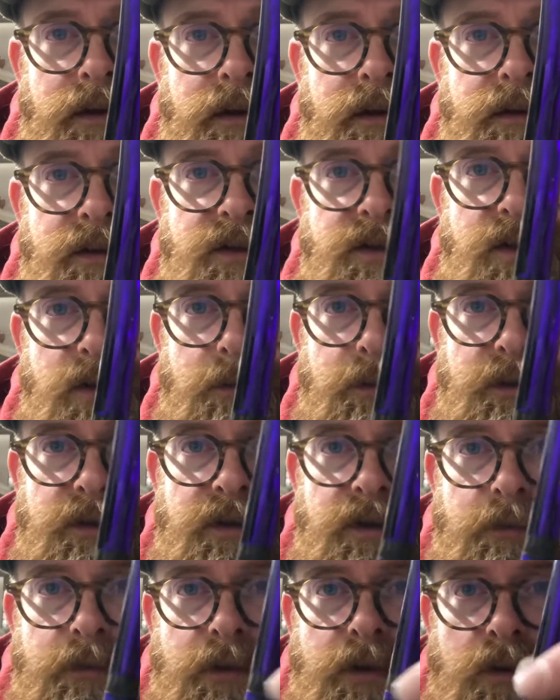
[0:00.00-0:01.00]

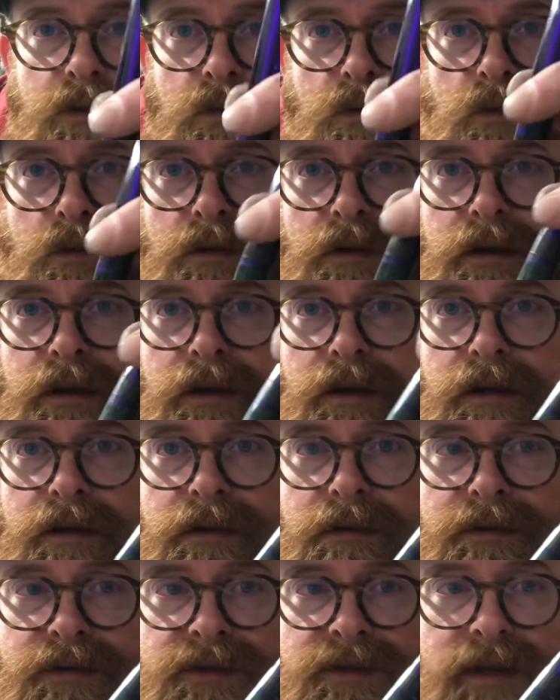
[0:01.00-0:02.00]
super cool
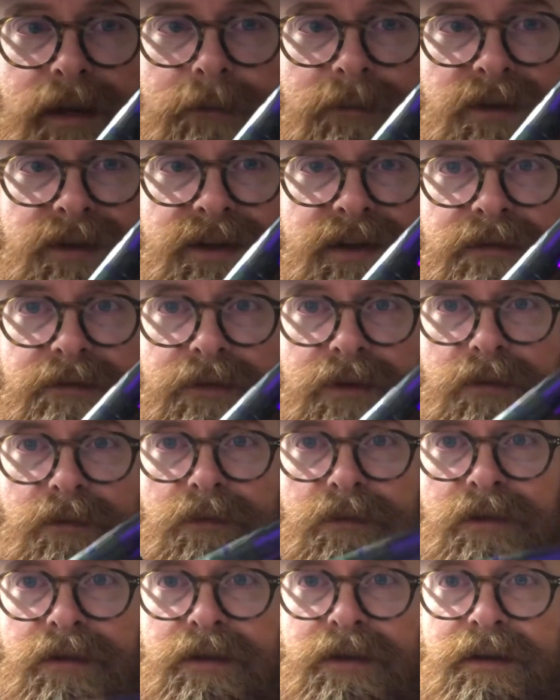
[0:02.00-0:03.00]
stem
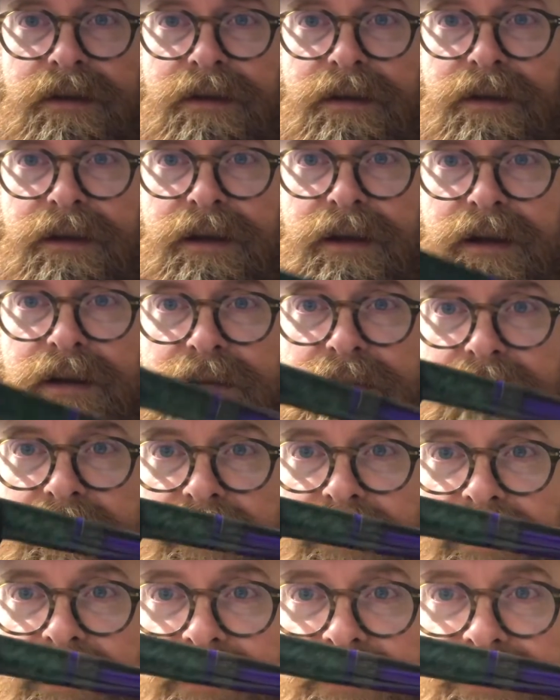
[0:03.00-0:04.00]
material, and I
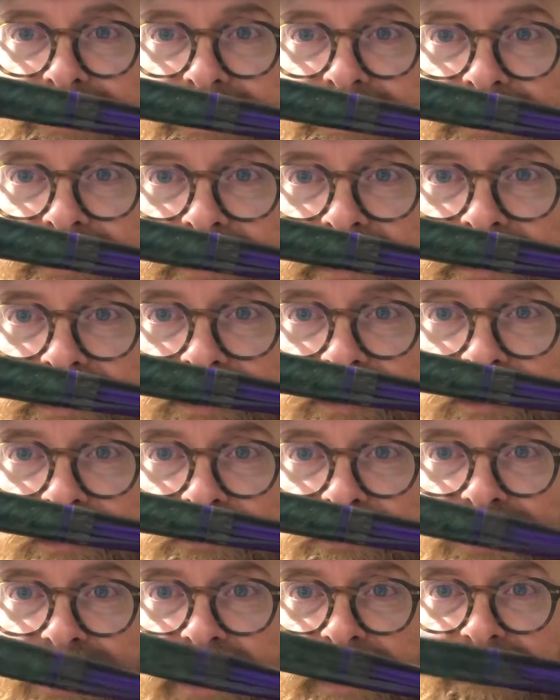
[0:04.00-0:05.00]
think it's sort of
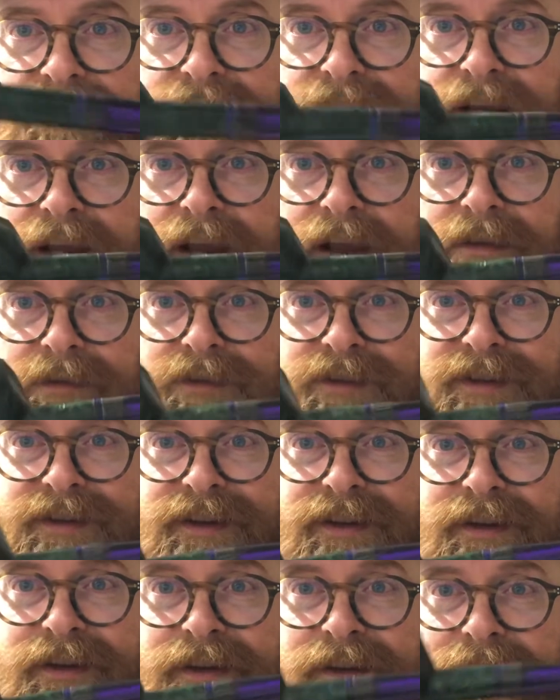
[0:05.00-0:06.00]
shouting out
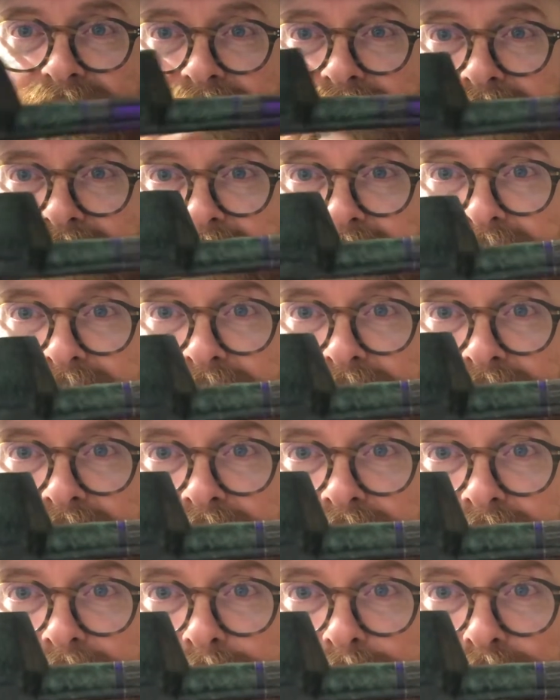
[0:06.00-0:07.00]

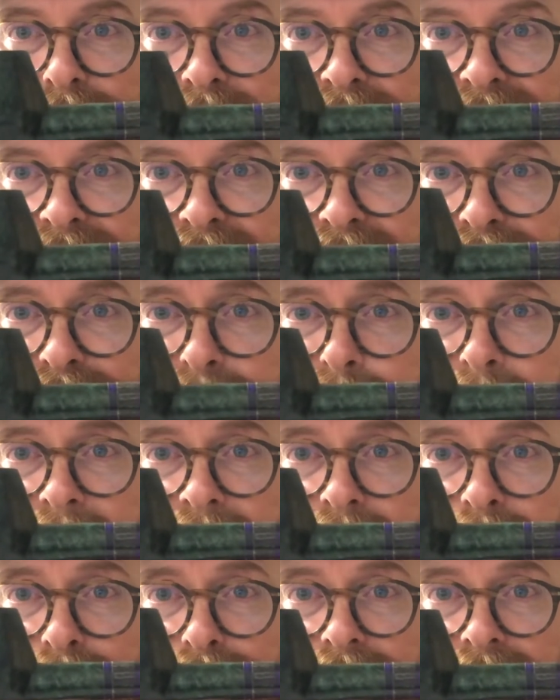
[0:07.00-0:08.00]
Poison Ivy
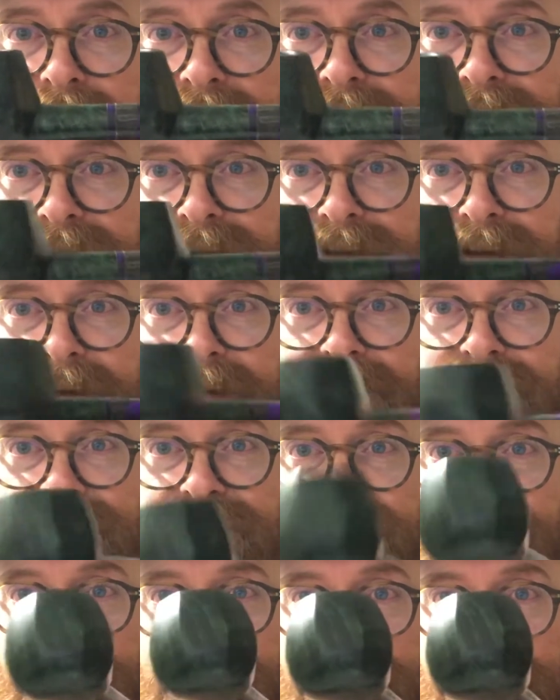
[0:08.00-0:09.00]
panel prints, isn't it?
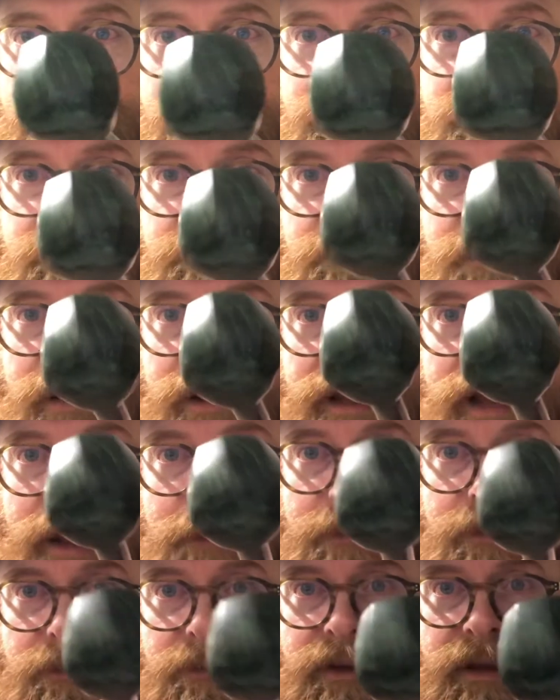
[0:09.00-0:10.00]
So really
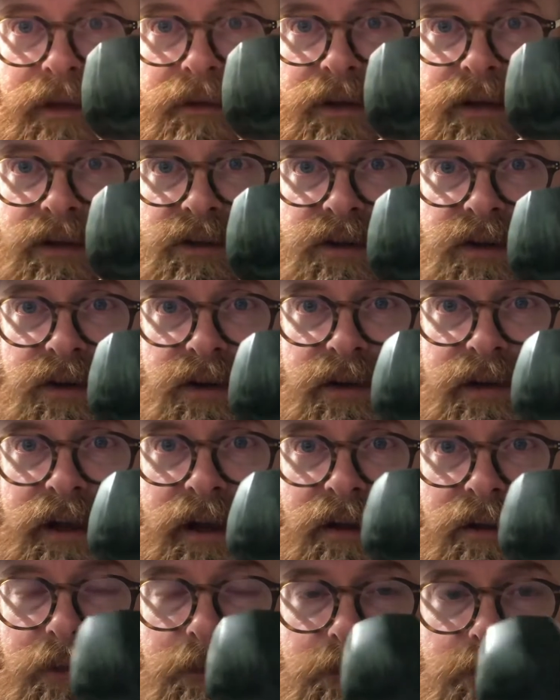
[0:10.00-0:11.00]
happy with how that turned
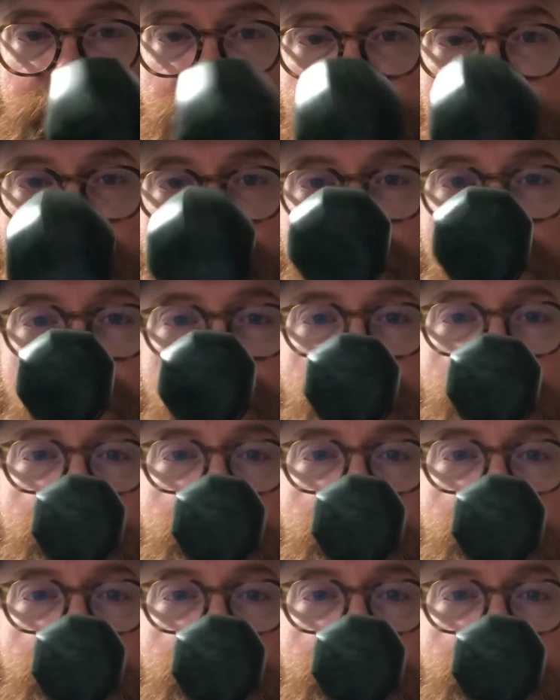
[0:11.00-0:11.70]
out. I hope